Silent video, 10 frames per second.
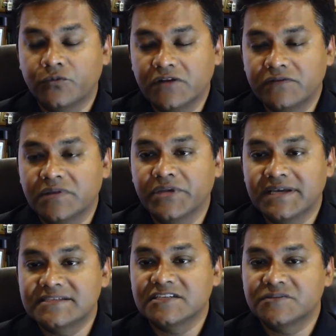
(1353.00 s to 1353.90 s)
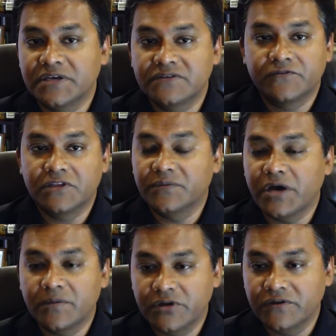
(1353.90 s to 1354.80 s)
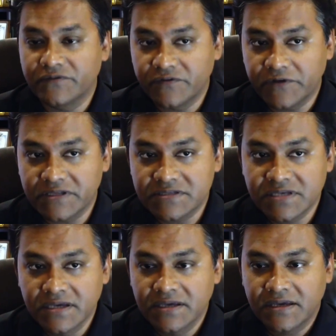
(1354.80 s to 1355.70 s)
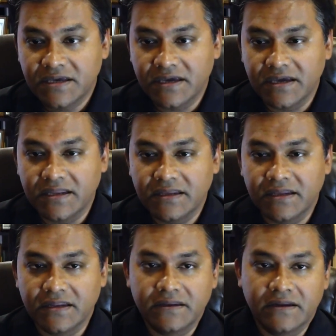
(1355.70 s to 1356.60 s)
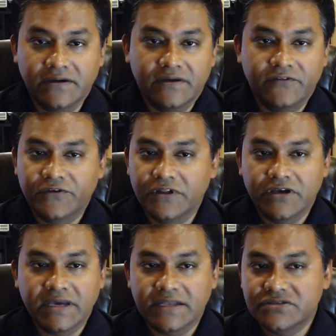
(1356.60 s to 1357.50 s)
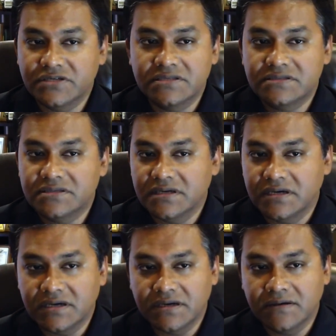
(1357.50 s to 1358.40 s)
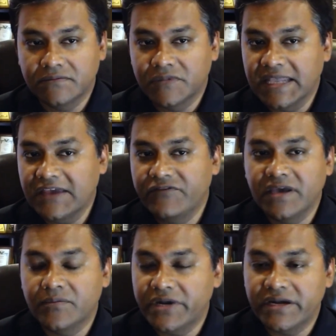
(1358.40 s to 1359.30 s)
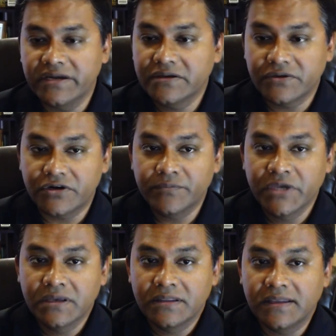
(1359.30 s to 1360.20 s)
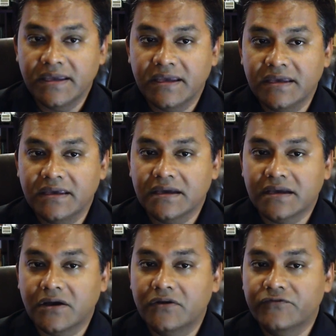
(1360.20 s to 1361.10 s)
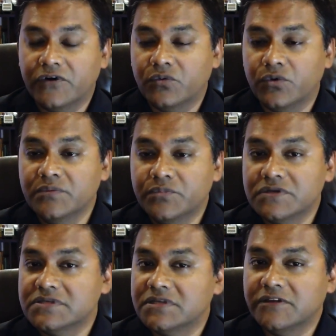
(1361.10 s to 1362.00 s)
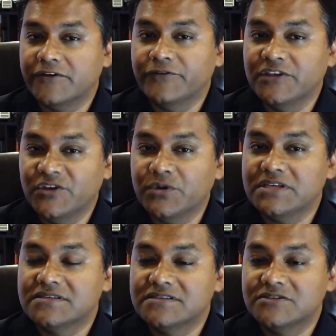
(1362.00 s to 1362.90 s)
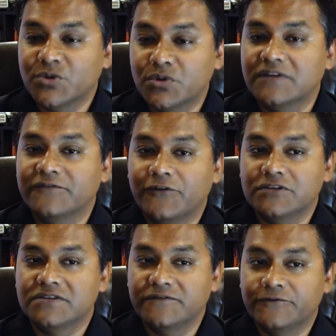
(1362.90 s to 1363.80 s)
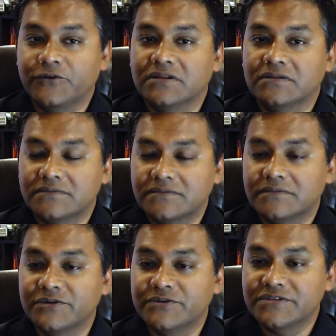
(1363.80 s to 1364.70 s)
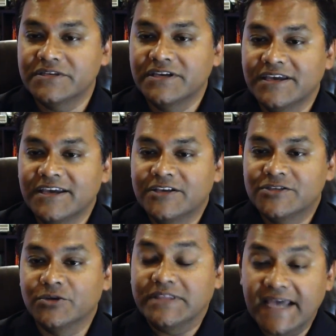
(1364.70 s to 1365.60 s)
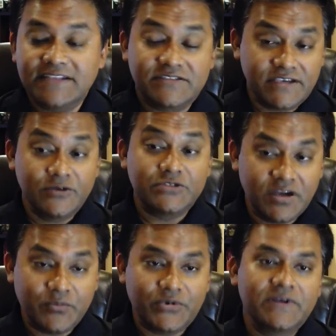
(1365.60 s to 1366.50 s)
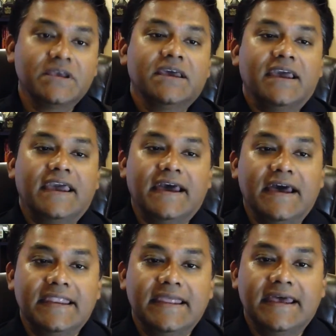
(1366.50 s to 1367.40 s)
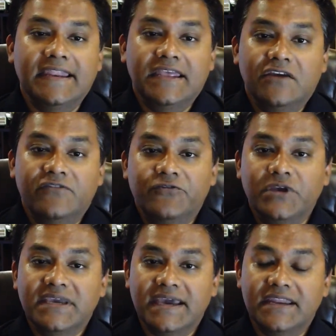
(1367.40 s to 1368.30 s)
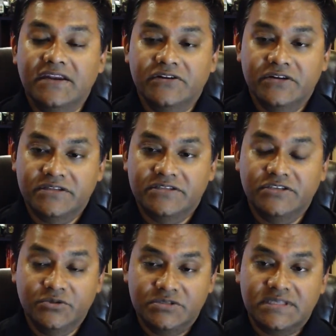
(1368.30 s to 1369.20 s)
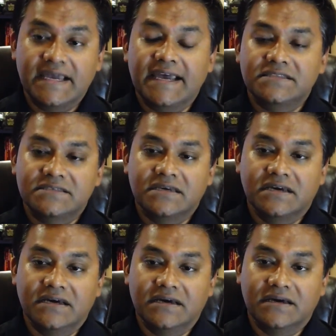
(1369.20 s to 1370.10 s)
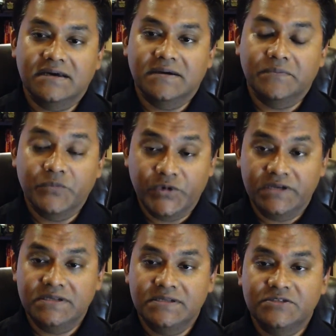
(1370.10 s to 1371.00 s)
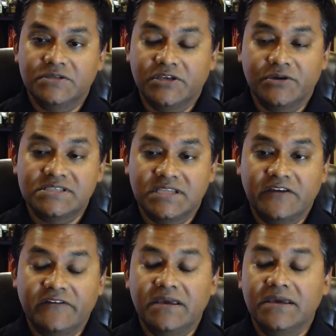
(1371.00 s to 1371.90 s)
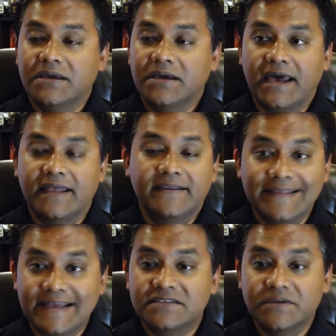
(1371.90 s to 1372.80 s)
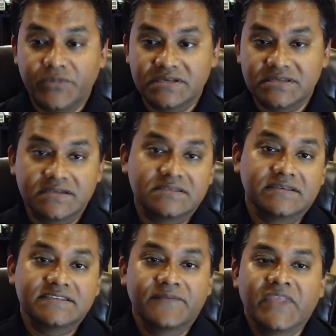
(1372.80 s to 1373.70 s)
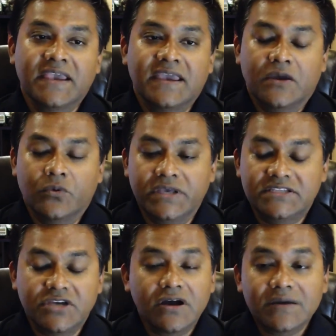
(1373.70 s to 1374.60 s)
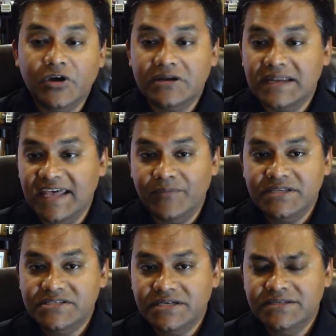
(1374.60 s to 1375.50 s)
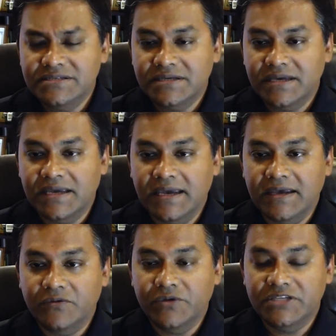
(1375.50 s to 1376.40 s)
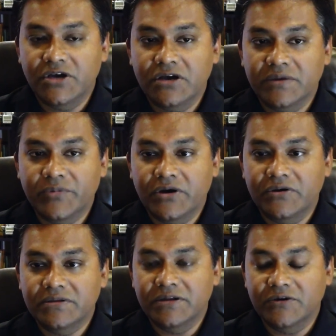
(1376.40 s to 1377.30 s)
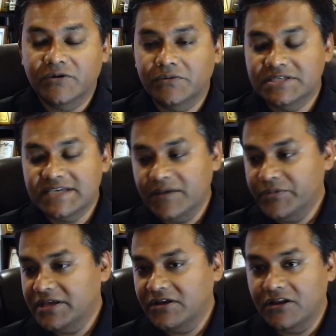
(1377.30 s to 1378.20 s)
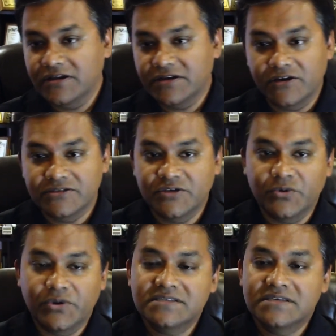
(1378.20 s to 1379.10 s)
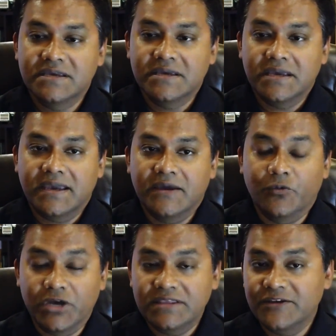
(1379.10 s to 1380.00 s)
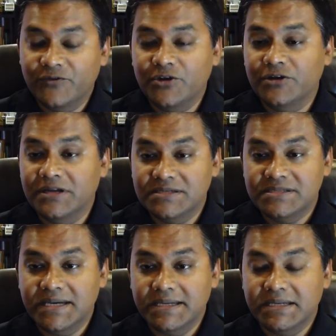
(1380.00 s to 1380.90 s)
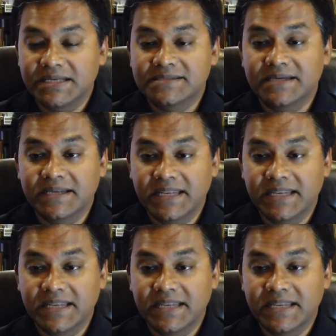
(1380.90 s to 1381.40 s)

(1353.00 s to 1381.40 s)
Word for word: one of the biggest expense for the Department of Defense. Wow. Uh, and you know, if you look at just uh, Navy and Marine Corps, they account for one percent of U.S.'s total fossil fuel use. So that's a huge number. And, and if we can reduce that uh, burden to the US Navy, I think that's a big success we talk about climate change and we talk about you know what's happening all across us and one thing we don't understand is